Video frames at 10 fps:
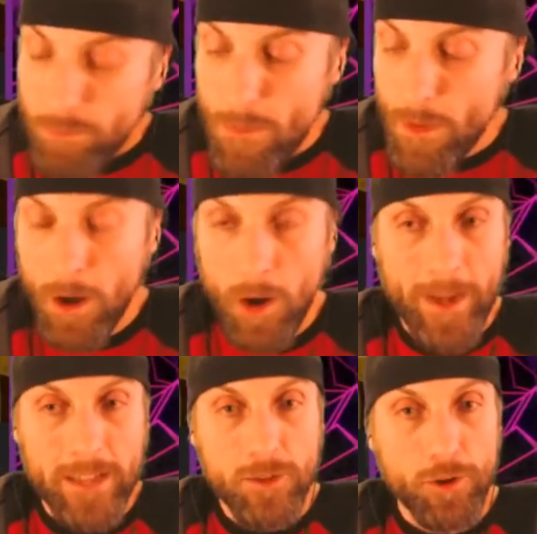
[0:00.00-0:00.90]
Oh
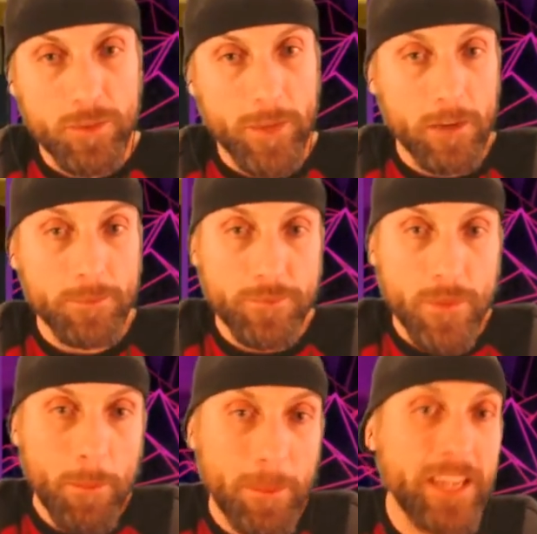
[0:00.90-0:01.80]
man, it's grossed me out.
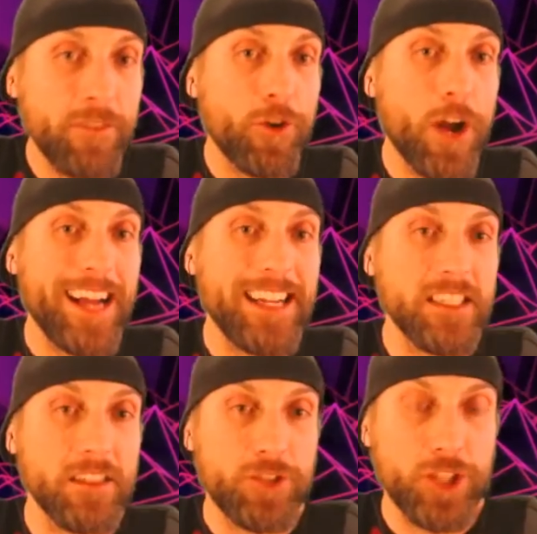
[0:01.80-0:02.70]
Many
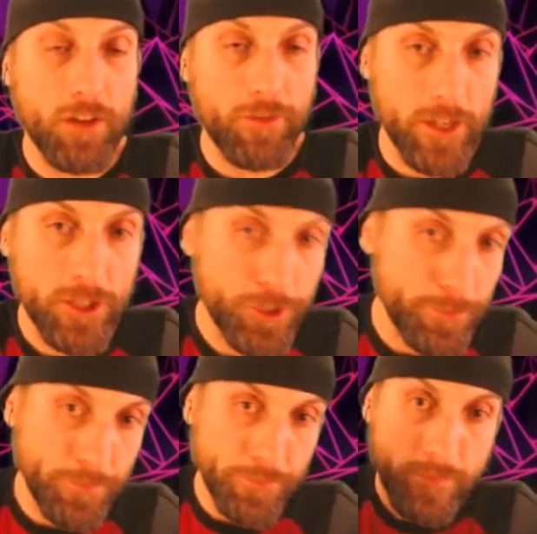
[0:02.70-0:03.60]
varieties of shellfish
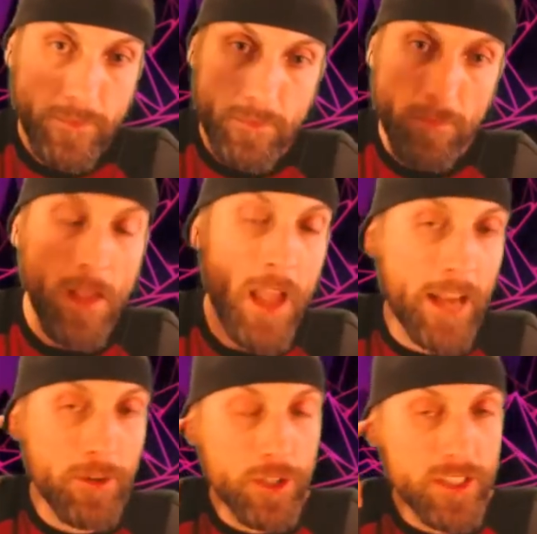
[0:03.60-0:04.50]

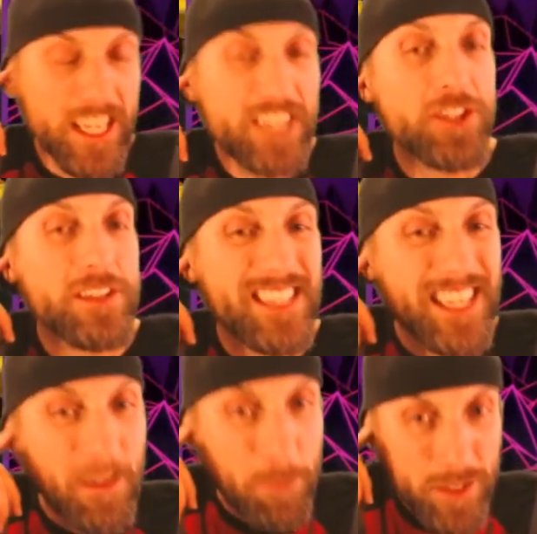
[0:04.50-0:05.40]
and crustaceans
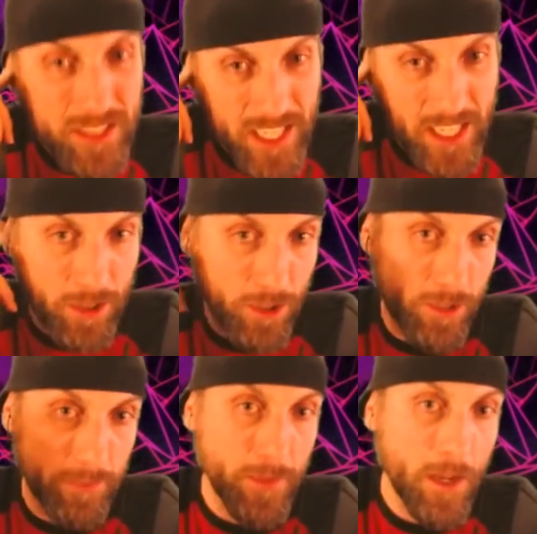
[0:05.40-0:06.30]
in
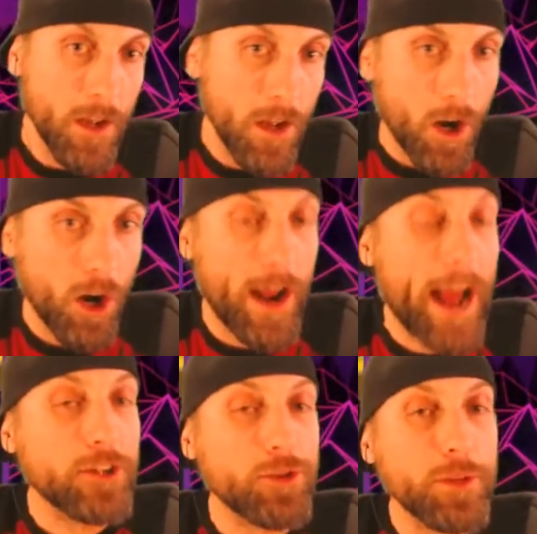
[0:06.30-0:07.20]
particular, are
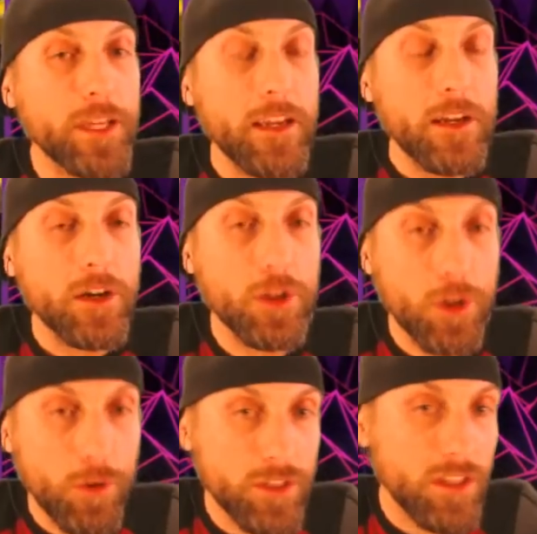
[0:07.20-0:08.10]
actually
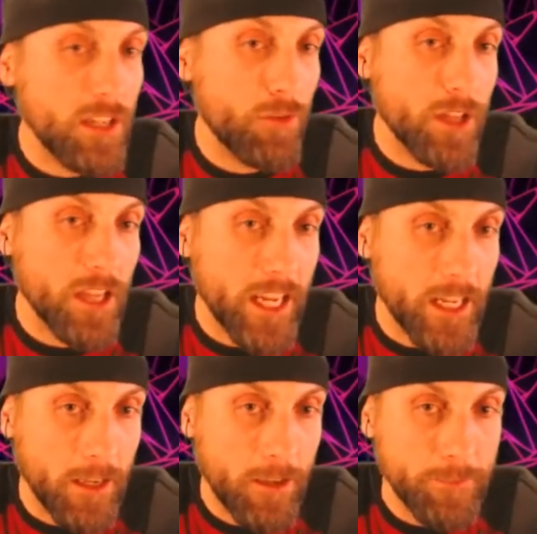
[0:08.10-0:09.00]
closely related